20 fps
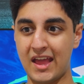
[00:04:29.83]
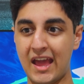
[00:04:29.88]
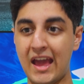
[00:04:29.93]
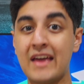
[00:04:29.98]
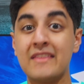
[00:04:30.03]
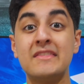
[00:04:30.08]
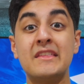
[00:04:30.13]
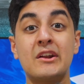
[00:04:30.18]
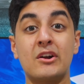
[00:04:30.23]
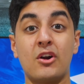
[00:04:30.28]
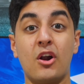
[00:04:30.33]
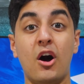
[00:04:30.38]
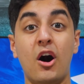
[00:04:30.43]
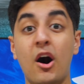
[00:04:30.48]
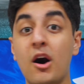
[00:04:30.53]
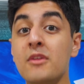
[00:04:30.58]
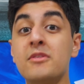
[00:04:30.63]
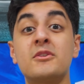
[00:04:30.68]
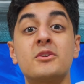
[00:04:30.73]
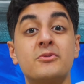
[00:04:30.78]
and their
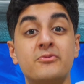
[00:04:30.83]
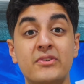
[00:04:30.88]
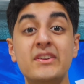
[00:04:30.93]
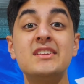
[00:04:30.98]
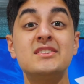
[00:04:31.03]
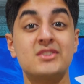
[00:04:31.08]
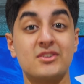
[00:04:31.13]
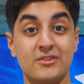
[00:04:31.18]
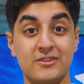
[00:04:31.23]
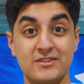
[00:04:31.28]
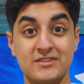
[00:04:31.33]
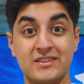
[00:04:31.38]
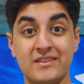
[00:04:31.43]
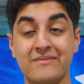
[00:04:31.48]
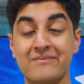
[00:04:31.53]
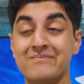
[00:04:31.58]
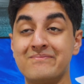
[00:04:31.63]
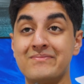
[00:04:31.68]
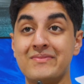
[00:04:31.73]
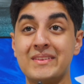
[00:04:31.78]
other features
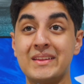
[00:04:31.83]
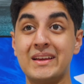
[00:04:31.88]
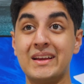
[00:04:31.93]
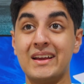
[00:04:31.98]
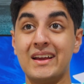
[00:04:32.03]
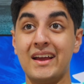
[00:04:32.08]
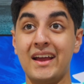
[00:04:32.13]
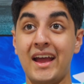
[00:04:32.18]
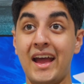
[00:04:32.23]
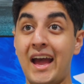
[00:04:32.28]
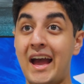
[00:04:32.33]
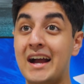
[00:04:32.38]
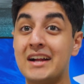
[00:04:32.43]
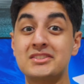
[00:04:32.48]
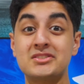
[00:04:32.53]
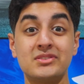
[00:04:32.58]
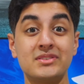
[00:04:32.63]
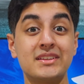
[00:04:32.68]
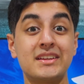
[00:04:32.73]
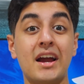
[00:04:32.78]

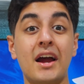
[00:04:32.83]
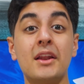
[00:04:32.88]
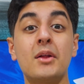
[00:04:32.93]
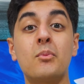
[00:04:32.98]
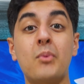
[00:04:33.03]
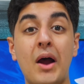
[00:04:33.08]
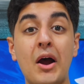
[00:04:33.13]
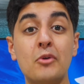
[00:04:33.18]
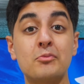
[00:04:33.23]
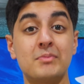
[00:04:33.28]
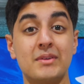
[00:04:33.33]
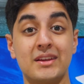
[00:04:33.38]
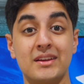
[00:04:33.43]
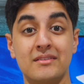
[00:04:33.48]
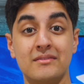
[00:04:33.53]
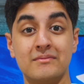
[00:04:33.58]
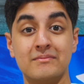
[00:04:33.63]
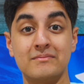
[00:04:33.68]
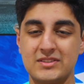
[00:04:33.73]
actually kind of wowed me.